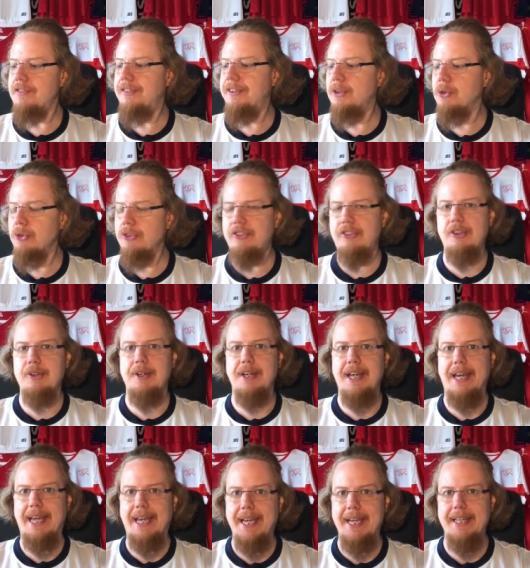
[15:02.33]
used
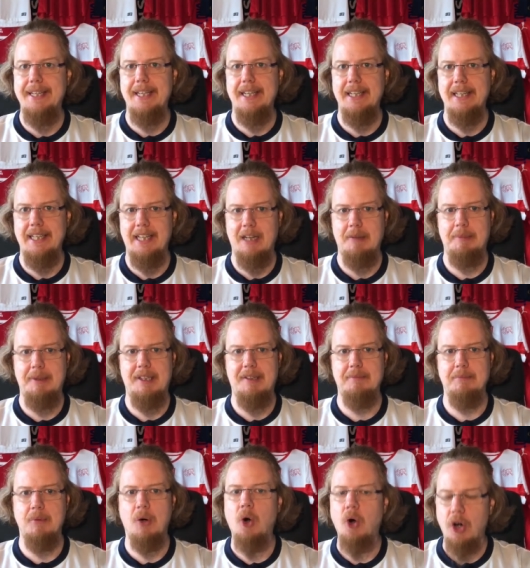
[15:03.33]
your head a little bit
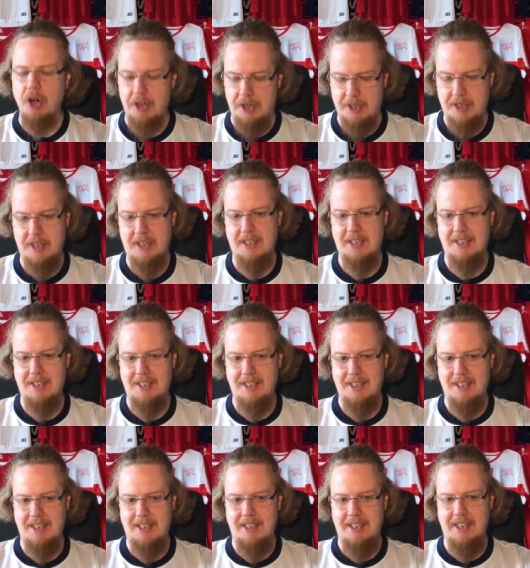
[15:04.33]
more
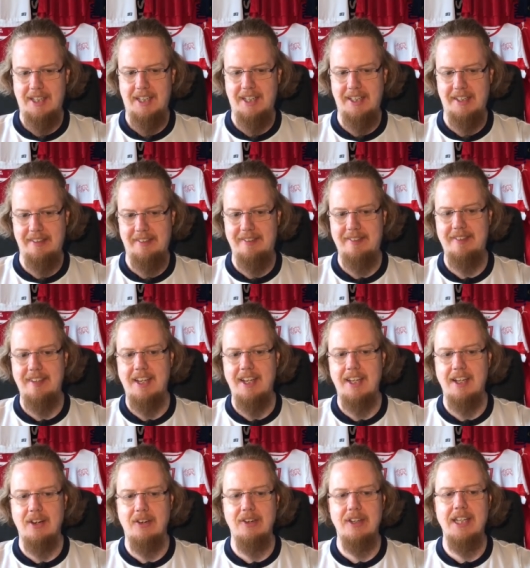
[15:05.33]
and
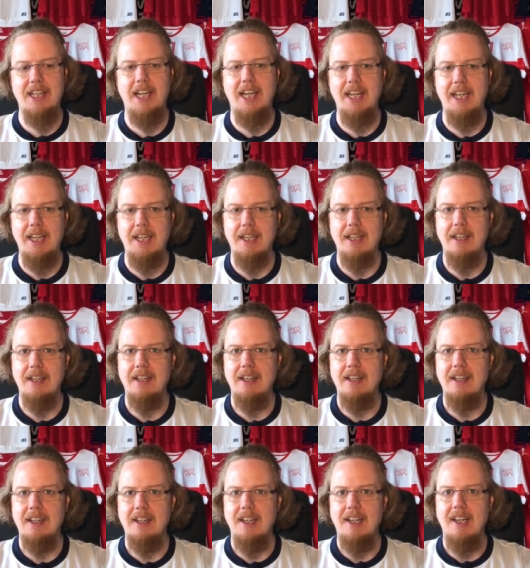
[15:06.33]
say, okay,
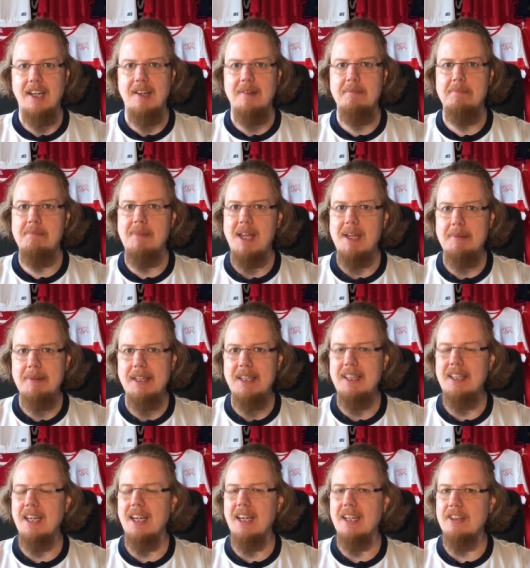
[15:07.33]

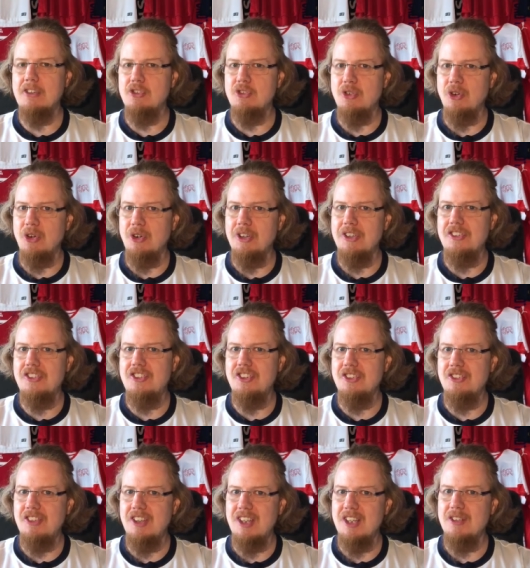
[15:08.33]
maybe a draw is
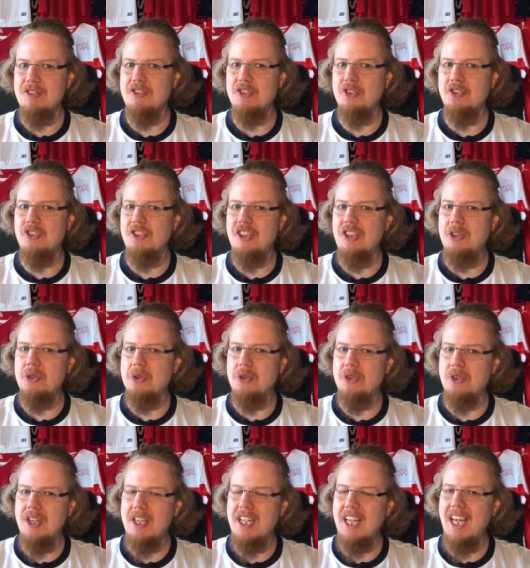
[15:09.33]
just enough to see
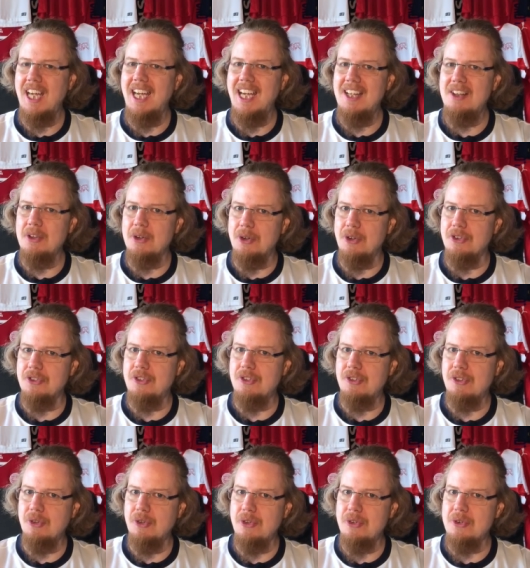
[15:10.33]
Ukraine and
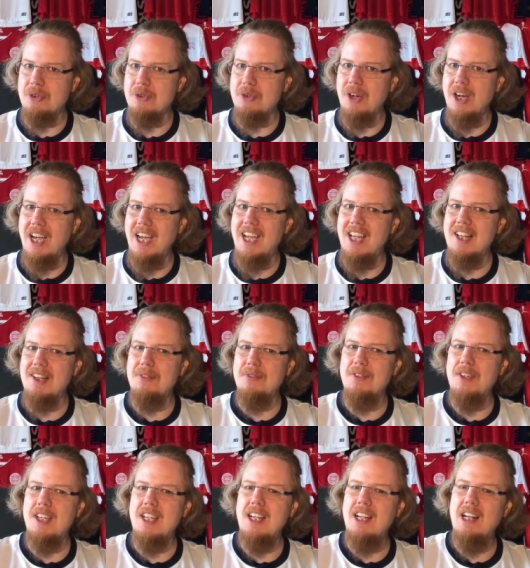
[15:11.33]
Austria go through. And
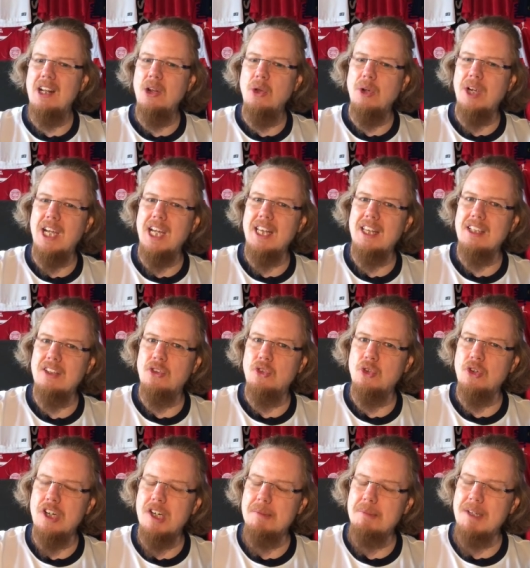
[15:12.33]
we look at the
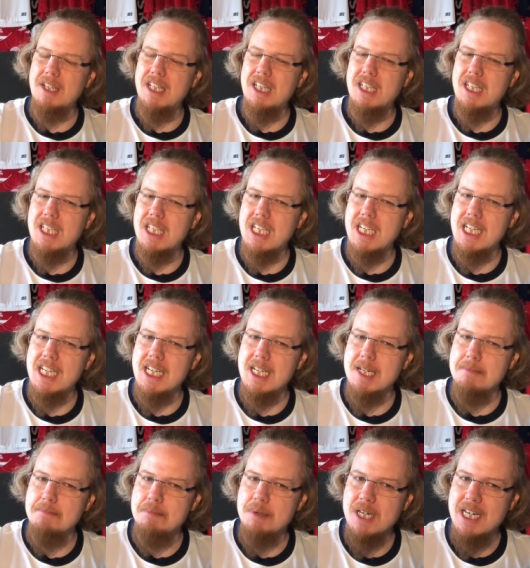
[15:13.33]
tournament
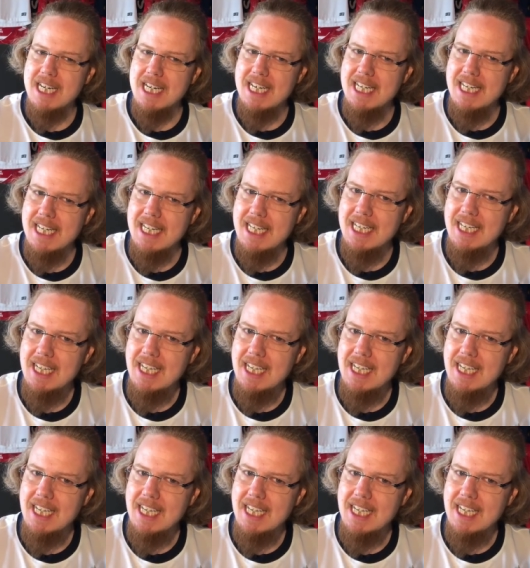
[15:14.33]
uh, bracket